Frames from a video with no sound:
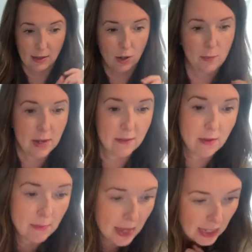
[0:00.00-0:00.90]
a little bit of
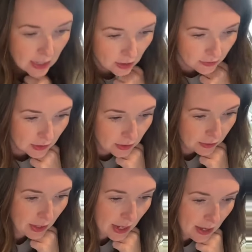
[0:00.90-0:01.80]
a makeover.
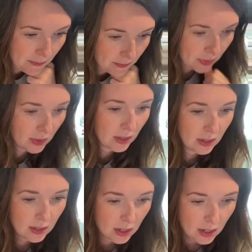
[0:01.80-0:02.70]
Okay,
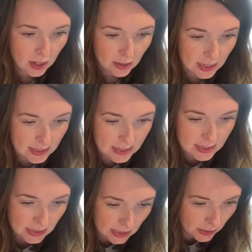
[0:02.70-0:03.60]
let's
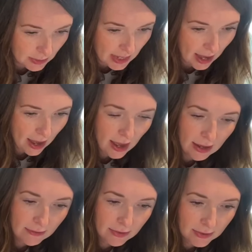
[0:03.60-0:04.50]
see who we
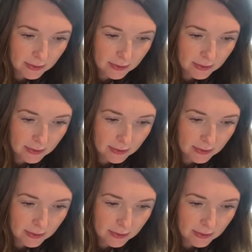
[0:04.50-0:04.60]
have.